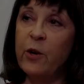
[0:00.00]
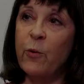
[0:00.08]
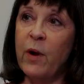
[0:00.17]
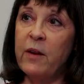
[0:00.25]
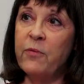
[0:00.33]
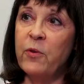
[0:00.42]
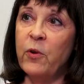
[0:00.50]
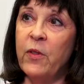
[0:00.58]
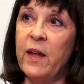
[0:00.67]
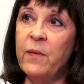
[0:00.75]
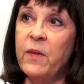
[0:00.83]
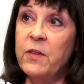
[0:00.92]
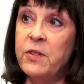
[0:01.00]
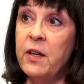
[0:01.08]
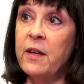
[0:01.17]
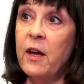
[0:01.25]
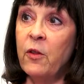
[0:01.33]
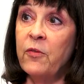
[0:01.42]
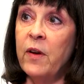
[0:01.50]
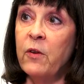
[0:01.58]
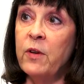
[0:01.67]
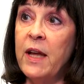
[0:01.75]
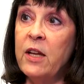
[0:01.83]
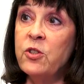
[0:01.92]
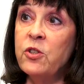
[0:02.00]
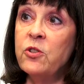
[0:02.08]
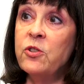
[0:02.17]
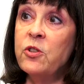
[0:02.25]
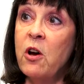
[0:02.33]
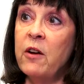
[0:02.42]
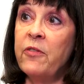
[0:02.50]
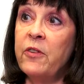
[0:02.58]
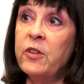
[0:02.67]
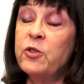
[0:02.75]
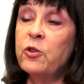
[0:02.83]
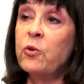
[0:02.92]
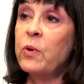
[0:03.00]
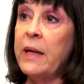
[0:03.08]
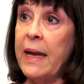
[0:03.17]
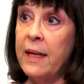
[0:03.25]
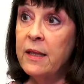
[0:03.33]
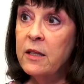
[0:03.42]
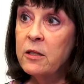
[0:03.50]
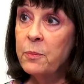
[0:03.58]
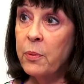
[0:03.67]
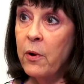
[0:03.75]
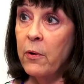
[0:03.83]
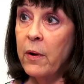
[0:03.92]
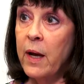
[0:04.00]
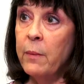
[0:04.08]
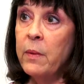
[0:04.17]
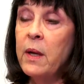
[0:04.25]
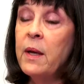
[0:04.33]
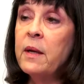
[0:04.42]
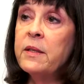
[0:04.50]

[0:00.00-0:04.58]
grateful that the Sun Health Foundation saw fit to create this program